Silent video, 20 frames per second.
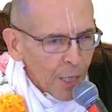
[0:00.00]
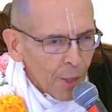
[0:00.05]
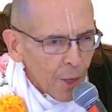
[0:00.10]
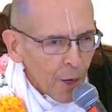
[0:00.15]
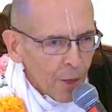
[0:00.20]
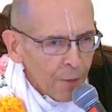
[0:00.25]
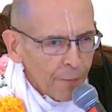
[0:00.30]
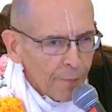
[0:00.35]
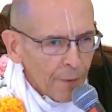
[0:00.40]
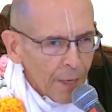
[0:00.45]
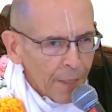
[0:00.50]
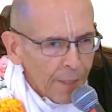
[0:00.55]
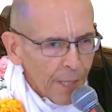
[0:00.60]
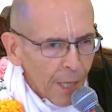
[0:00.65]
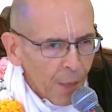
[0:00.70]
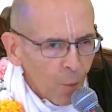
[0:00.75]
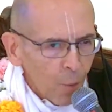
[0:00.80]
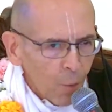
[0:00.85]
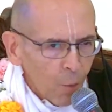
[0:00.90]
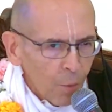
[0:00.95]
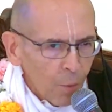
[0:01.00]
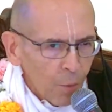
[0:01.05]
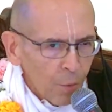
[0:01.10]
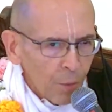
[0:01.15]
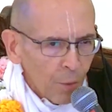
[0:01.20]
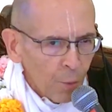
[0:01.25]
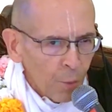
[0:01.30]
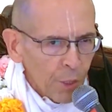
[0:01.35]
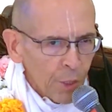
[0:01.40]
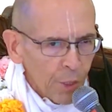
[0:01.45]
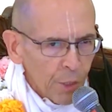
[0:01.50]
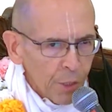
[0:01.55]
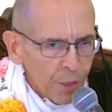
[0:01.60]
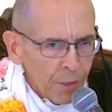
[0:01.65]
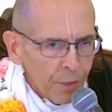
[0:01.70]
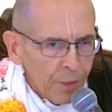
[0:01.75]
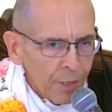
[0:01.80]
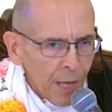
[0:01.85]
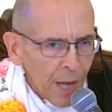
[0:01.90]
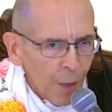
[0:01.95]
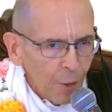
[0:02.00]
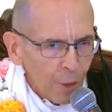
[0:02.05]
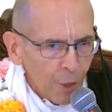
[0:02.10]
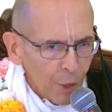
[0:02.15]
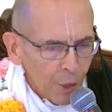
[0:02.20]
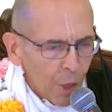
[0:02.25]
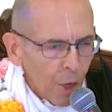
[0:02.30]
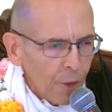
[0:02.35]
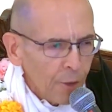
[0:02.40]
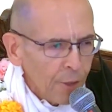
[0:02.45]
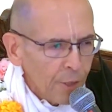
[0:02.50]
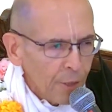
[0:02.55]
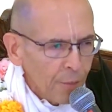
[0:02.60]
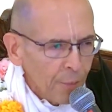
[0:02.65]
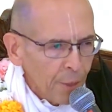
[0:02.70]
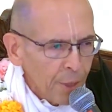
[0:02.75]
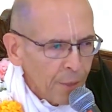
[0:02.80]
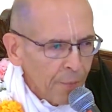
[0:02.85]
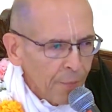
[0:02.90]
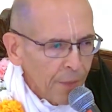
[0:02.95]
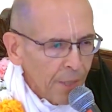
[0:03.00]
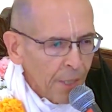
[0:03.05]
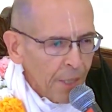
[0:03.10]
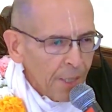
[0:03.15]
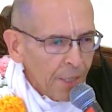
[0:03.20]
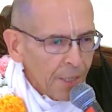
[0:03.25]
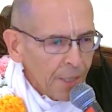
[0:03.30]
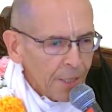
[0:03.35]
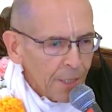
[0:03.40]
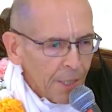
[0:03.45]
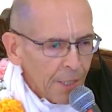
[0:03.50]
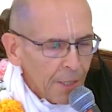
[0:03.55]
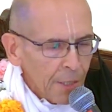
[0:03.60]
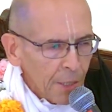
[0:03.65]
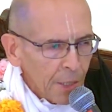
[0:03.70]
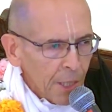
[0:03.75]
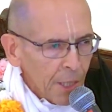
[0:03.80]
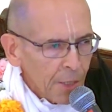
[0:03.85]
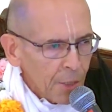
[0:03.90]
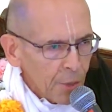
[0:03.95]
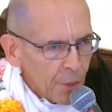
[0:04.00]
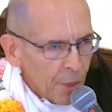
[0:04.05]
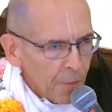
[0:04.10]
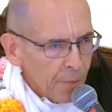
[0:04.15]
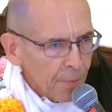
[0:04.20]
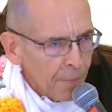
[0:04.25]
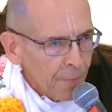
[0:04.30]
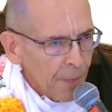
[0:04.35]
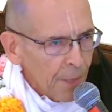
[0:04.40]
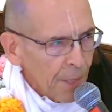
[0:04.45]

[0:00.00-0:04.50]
of hard to find out the reason how it started, but he said it's a custom.